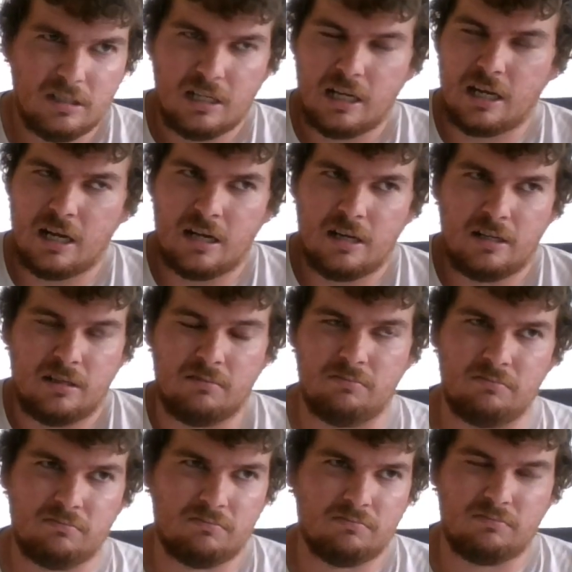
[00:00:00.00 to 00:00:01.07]
I kind of
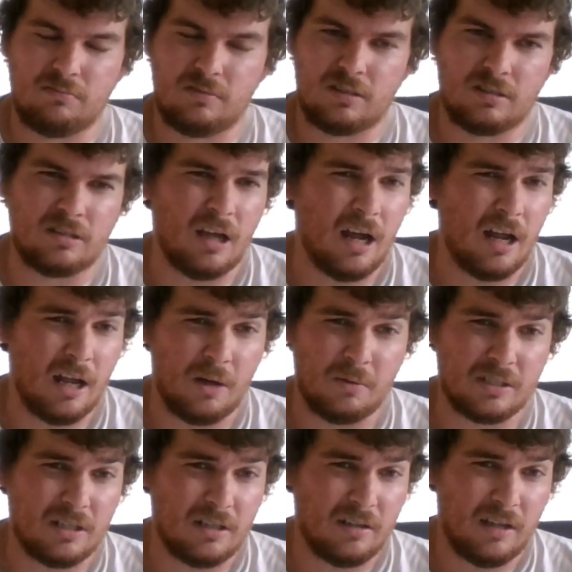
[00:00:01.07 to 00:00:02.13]
thought I
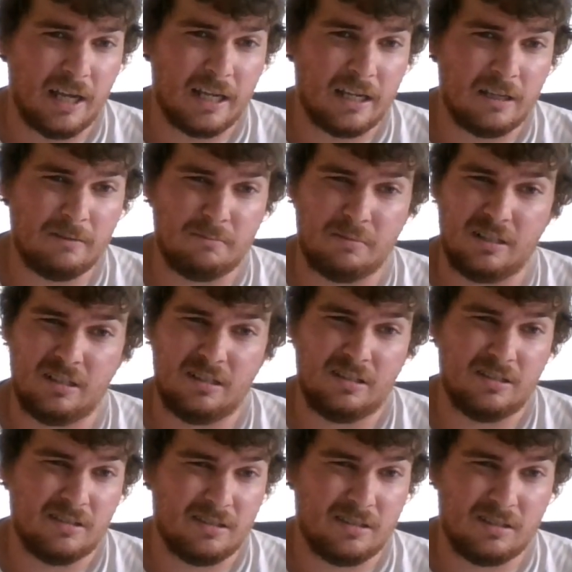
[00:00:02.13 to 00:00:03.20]
was going to like it, but it
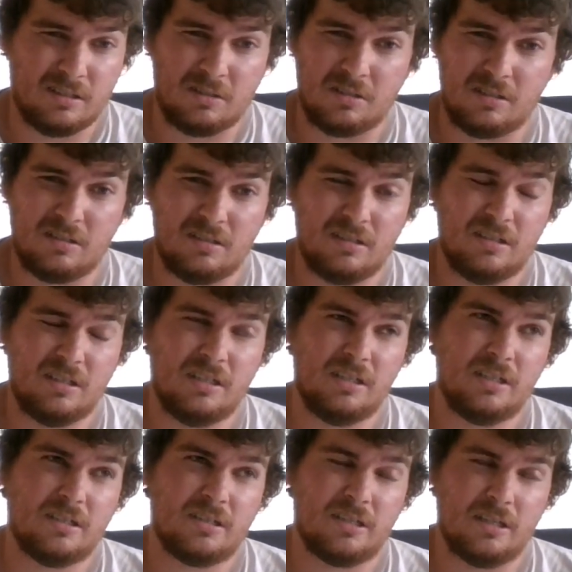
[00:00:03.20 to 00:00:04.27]
just,
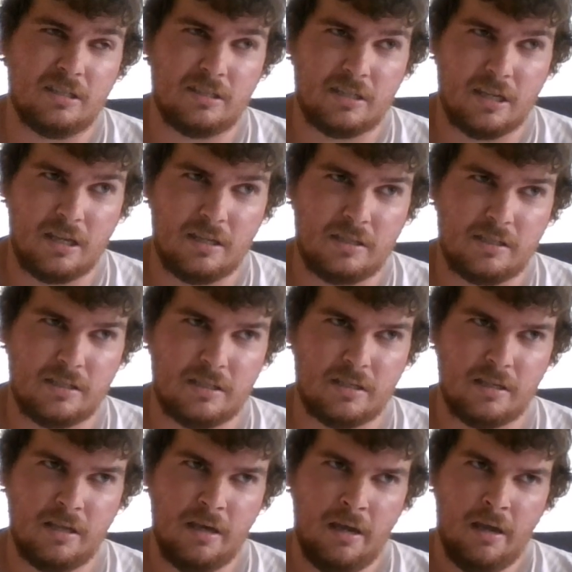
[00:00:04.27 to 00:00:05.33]
it's the
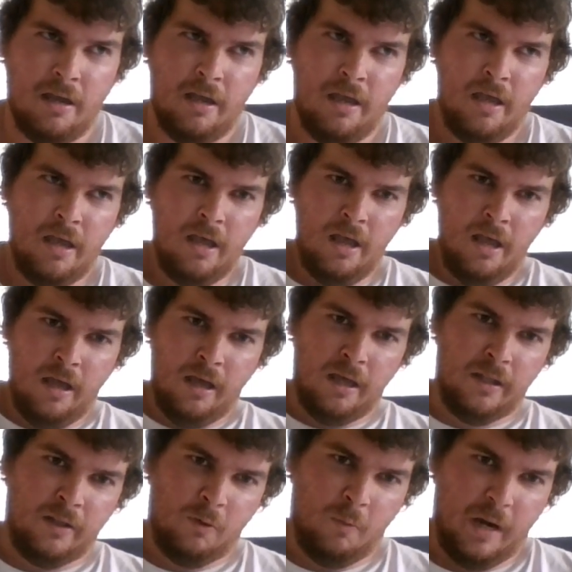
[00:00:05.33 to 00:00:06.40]
sense
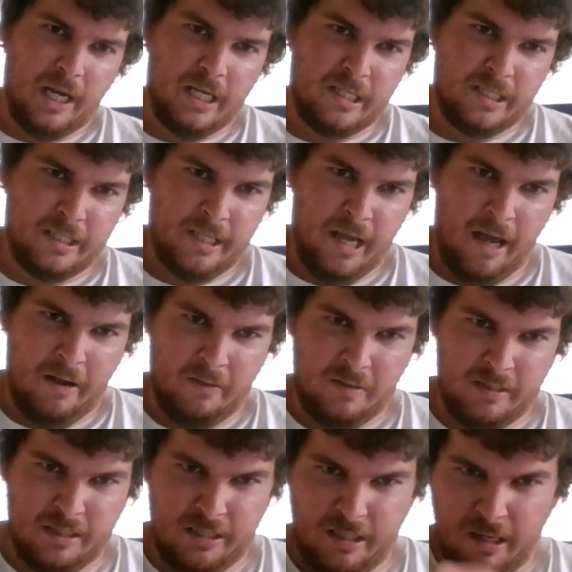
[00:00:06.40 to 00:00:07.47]
and the way it
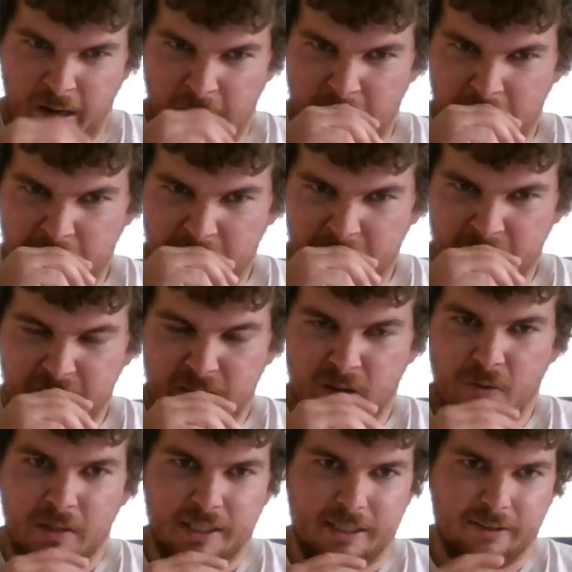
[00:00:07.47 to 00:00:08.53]
sounds
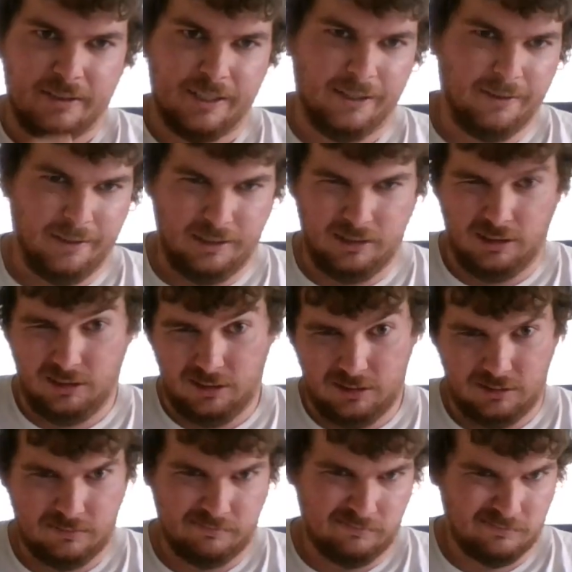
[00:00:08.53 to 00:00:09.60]
with the lyrics
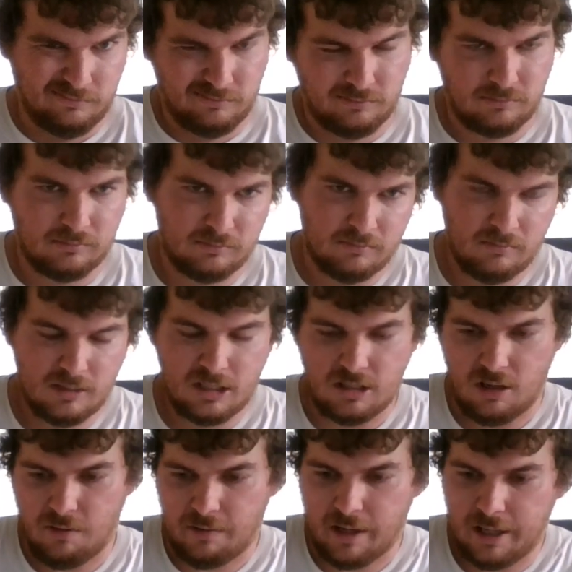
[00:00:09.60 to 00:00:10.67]
is, it's
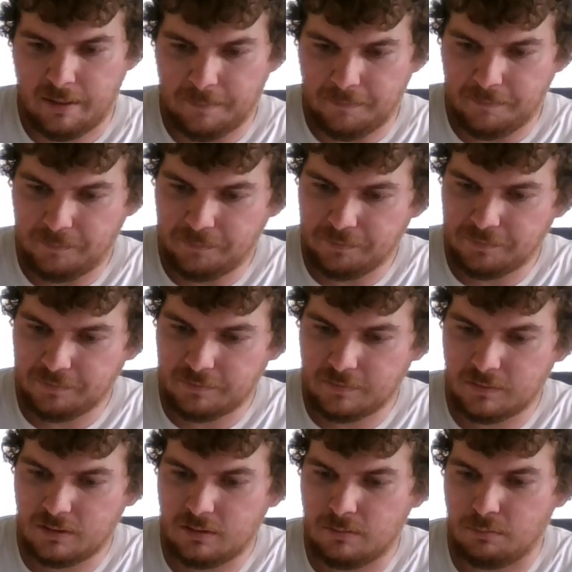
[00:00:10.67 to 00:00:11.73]
alright.
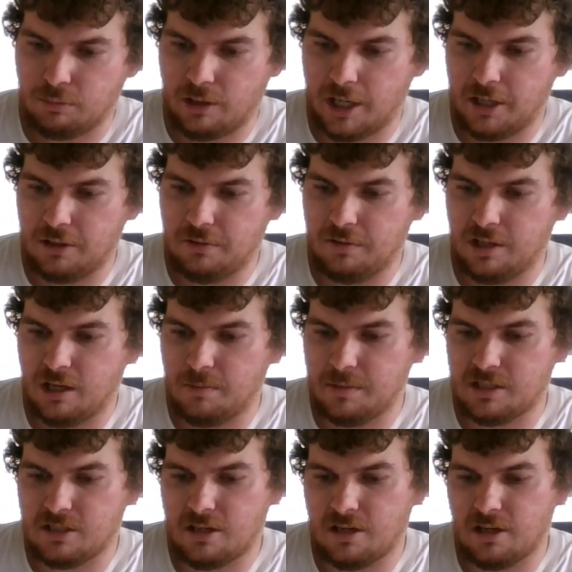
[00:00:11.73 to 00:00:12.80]
Brand New Numb
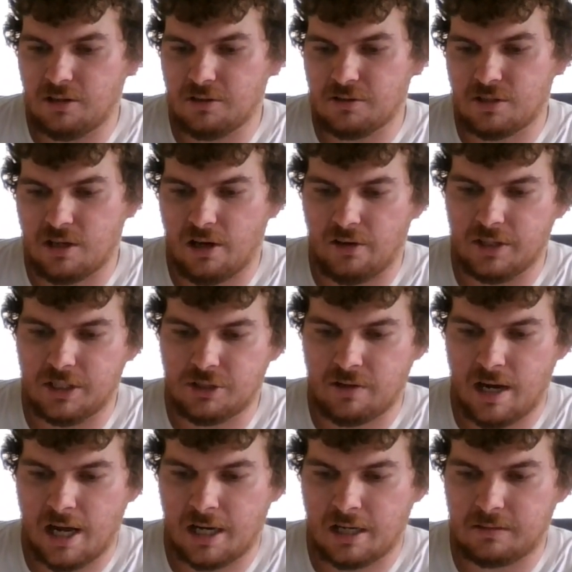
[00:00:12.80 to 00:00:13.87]
is another solid
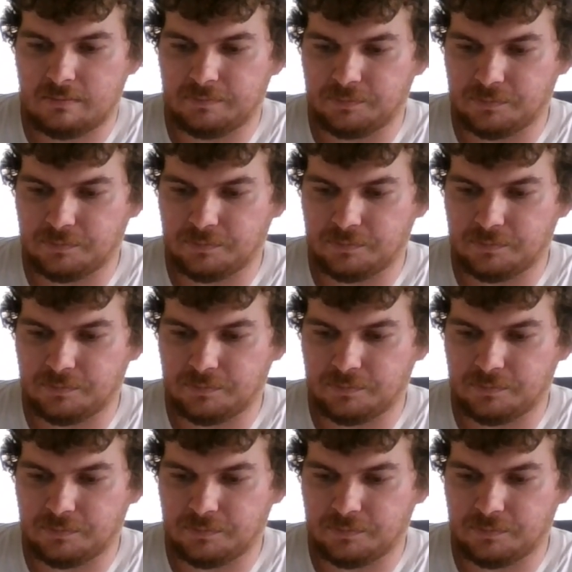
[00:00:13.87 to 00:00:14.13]
track.